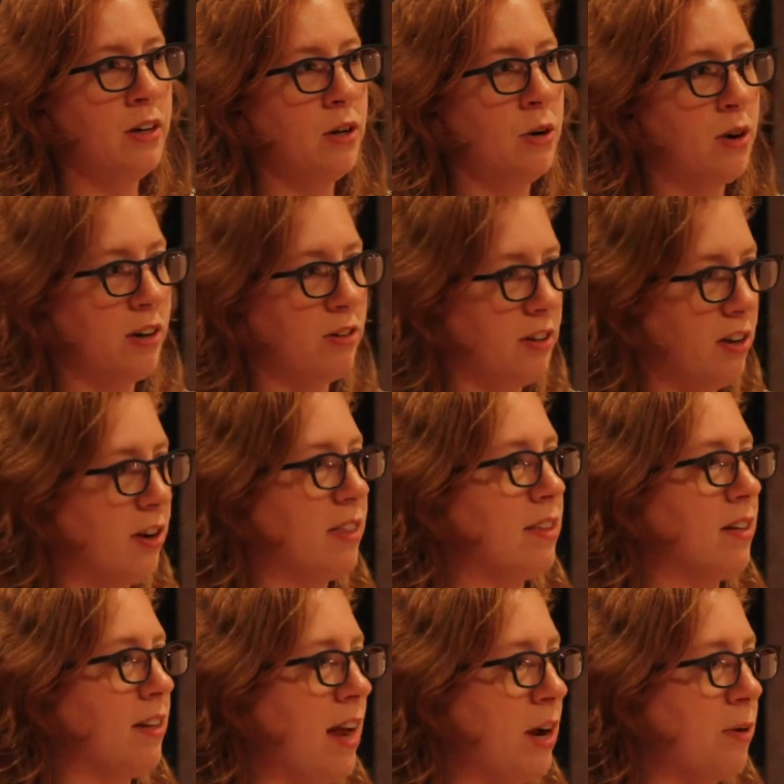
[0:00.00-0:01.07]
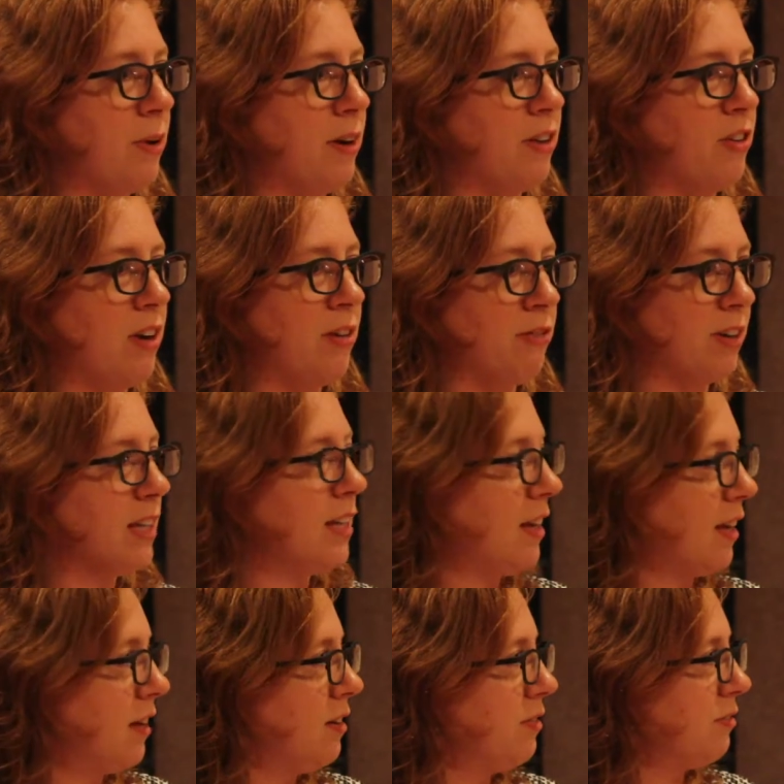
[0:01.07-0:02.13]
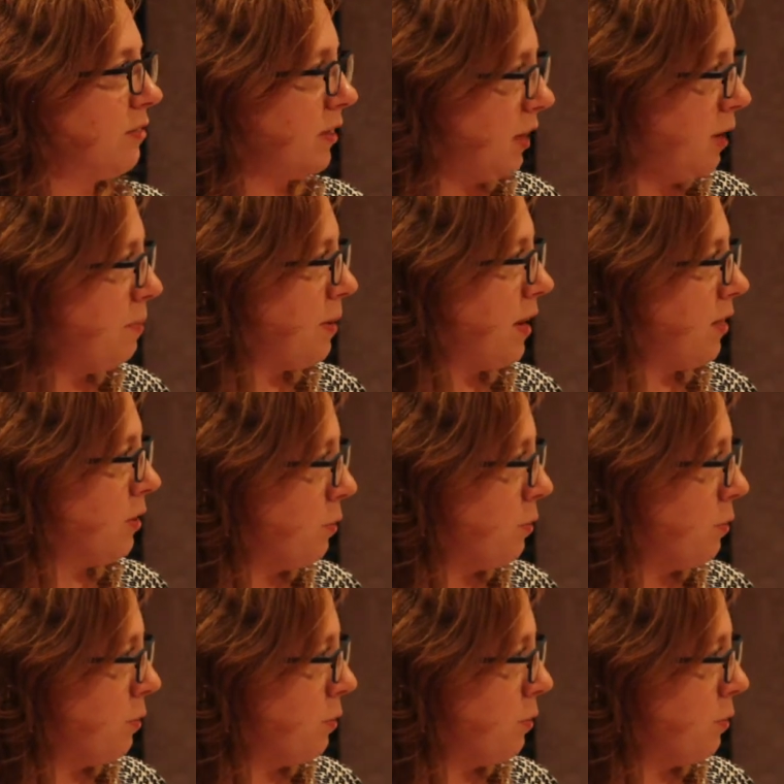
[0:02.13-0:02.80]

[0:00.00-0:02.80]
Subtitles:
who can look at the language and really give Libby,